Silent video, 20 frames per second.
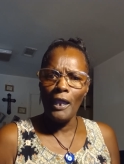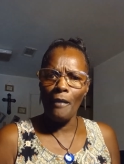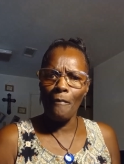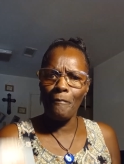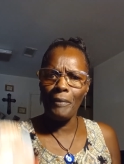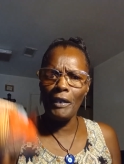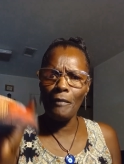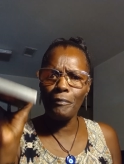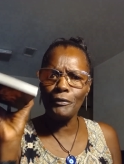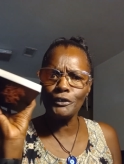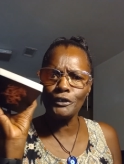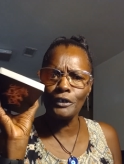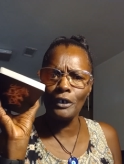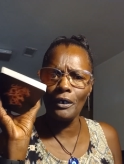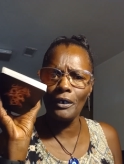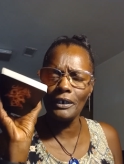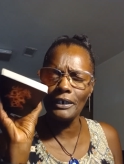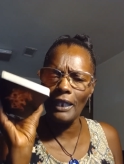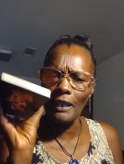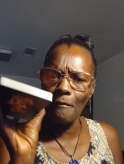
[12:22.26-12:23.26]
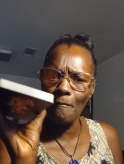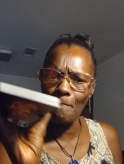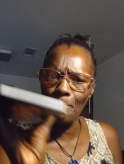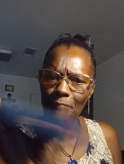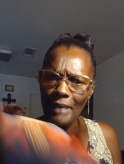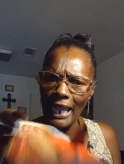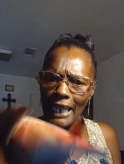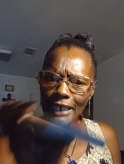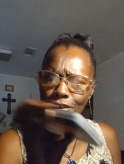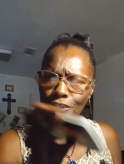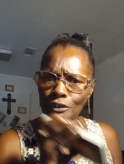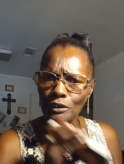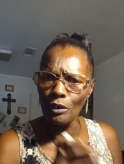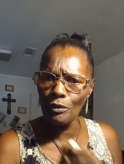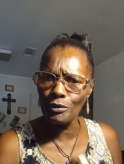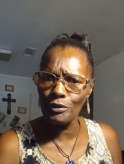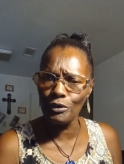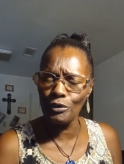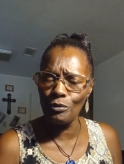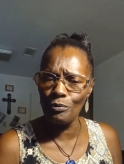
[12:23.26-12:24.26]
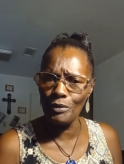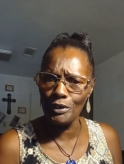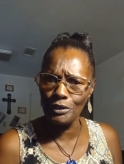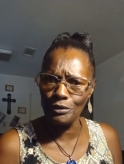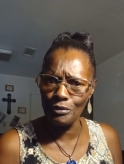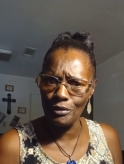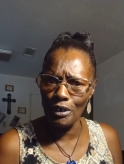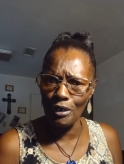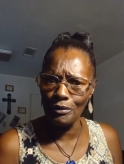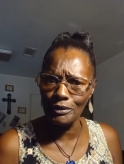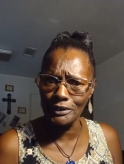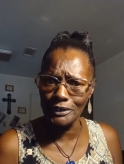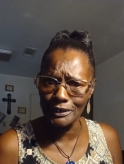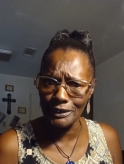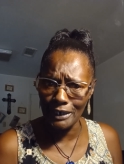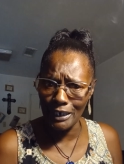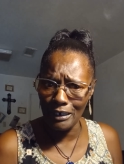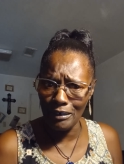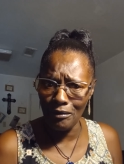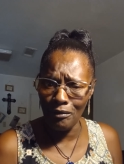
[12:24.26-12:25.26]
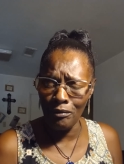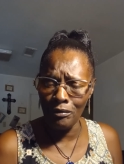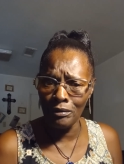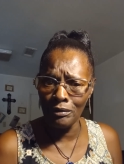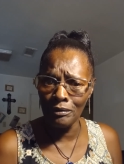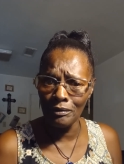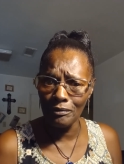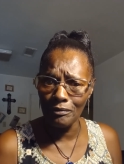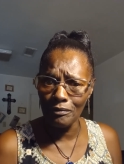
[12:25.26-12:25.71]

And people turn their backs on you when you go to jail.